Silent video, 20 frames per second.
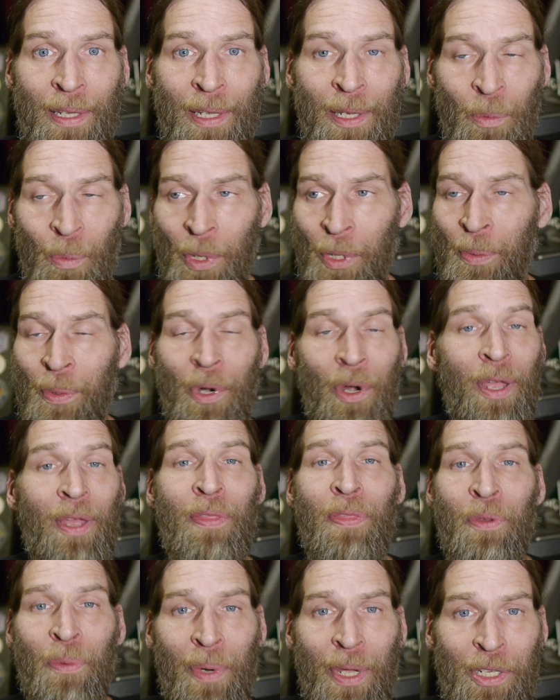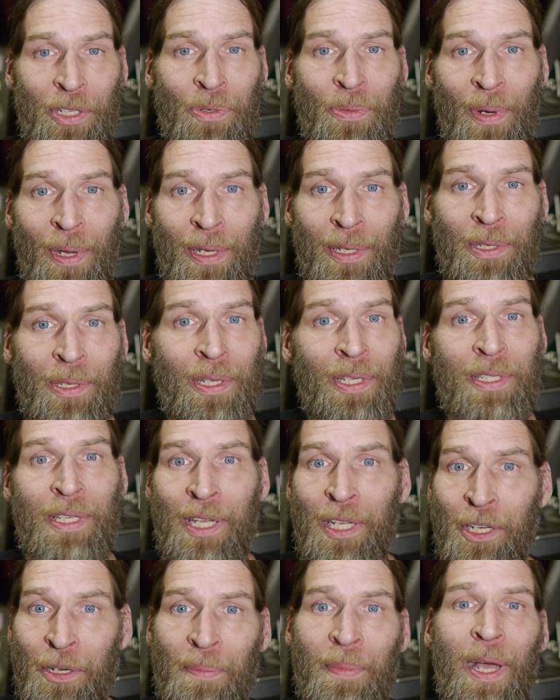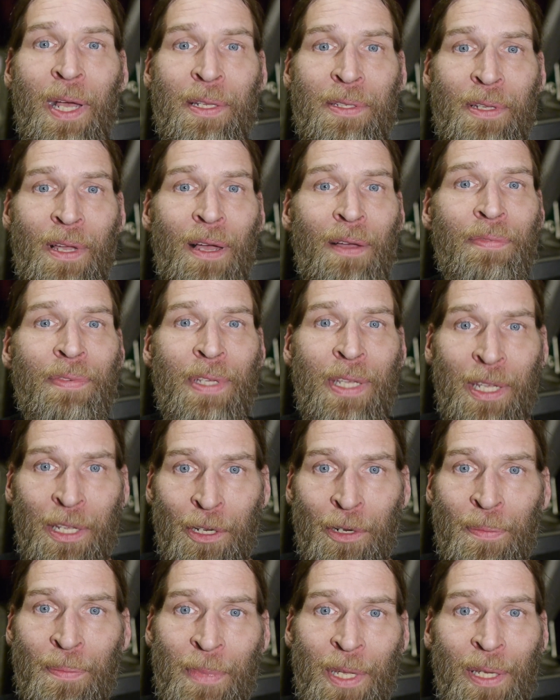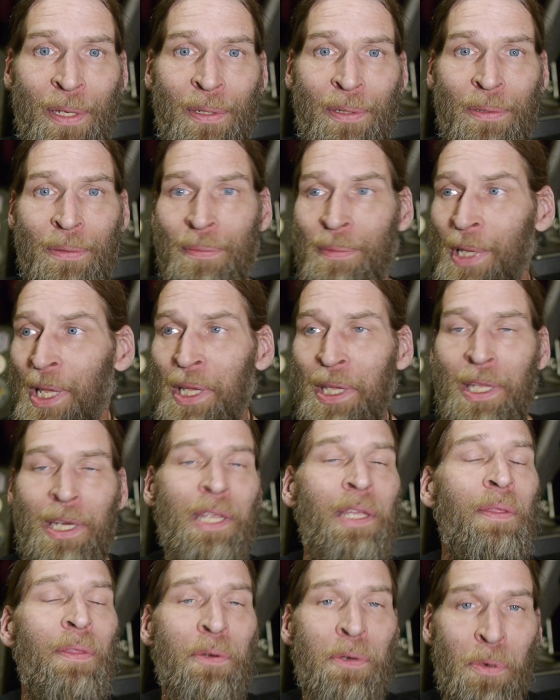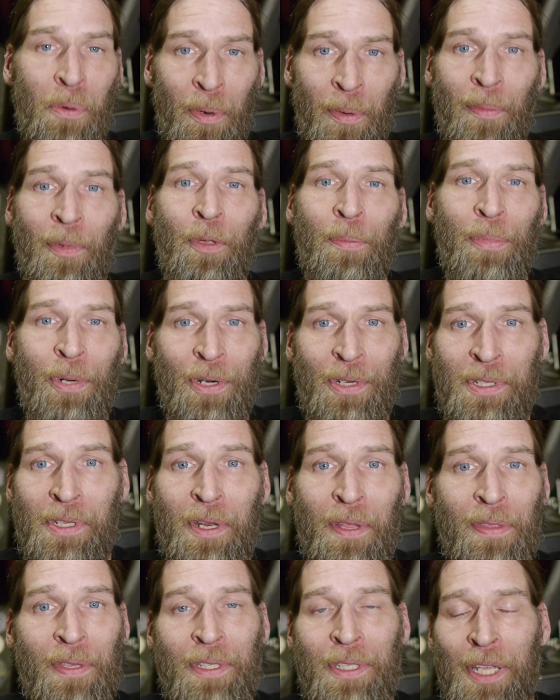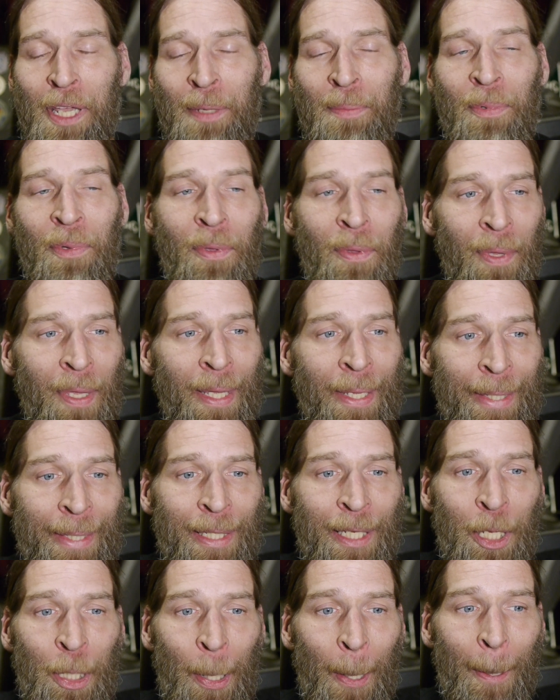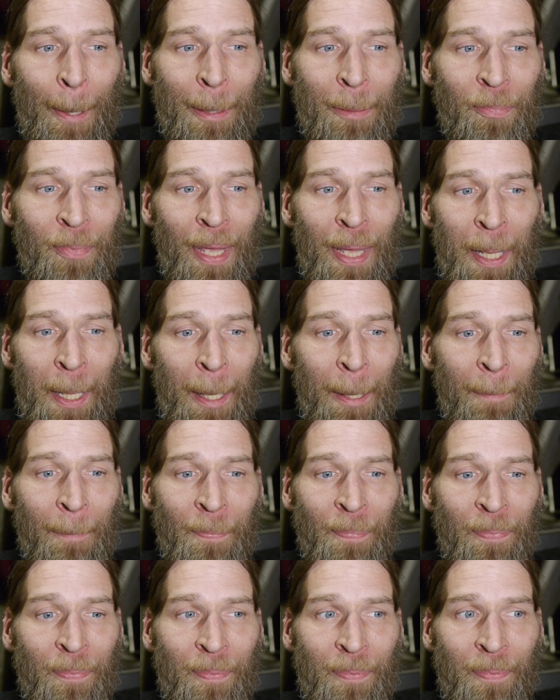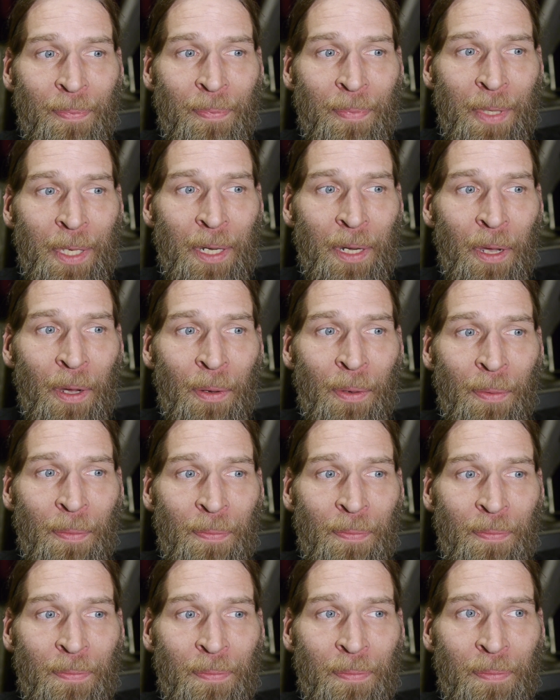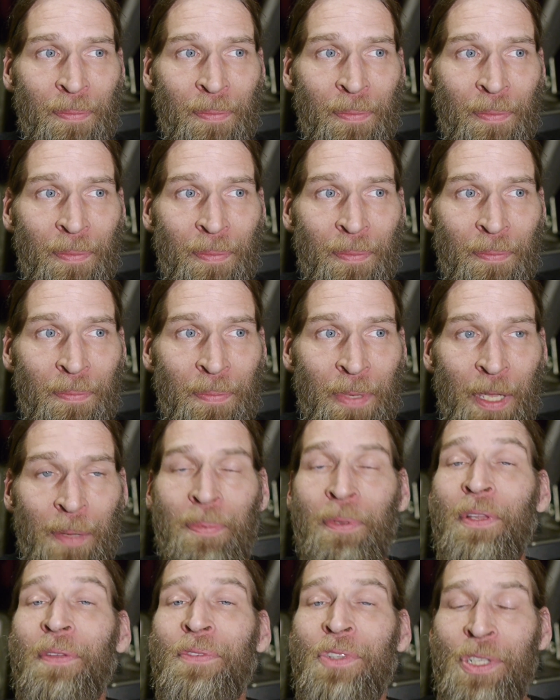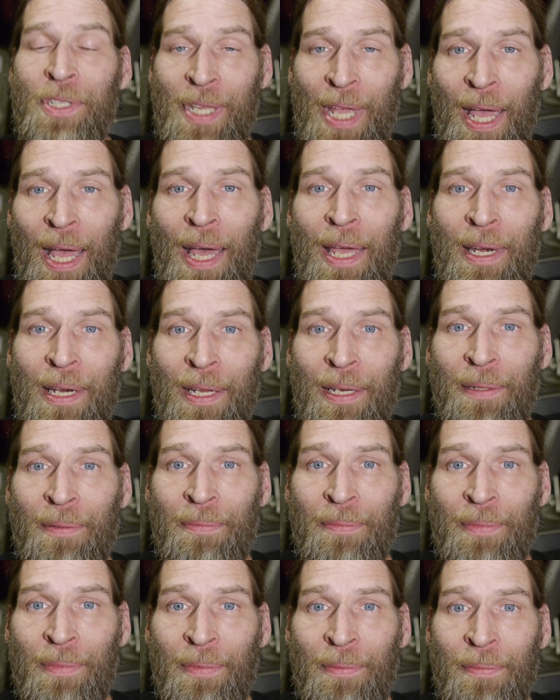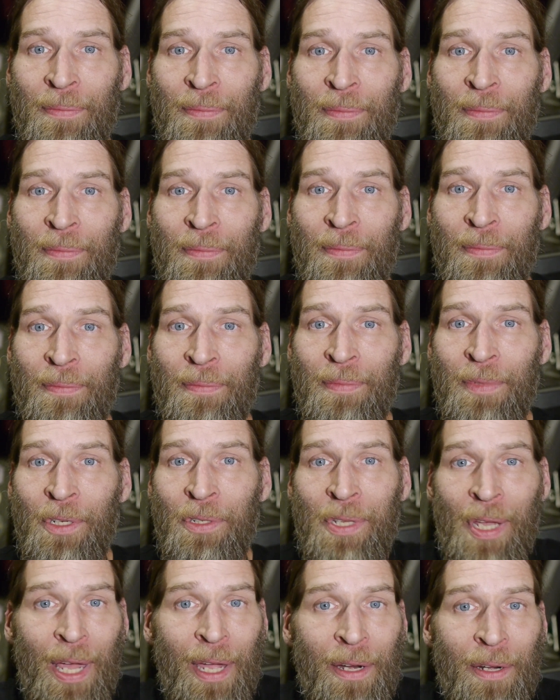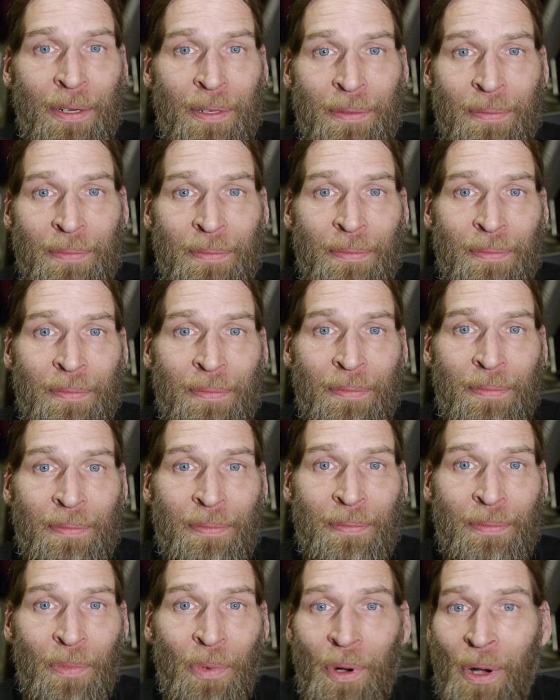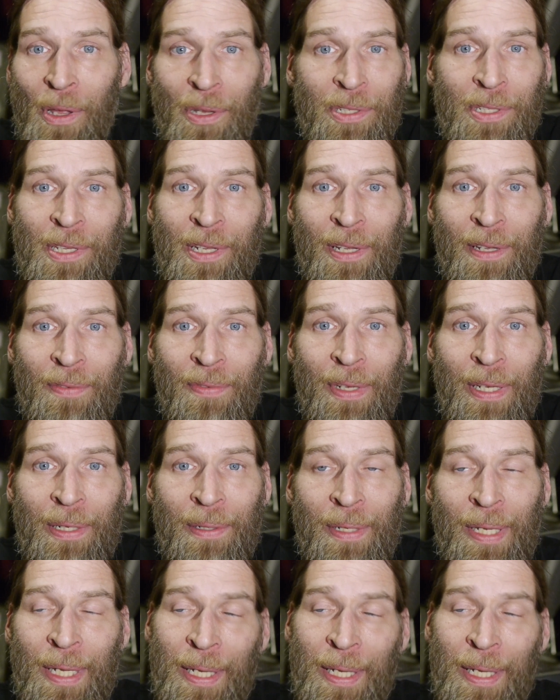When we're in the restaurant, you can take your mask off, eat your meal like any other normal person at the table. Um, you know, people have just had it. They're tired. We're all sick of it.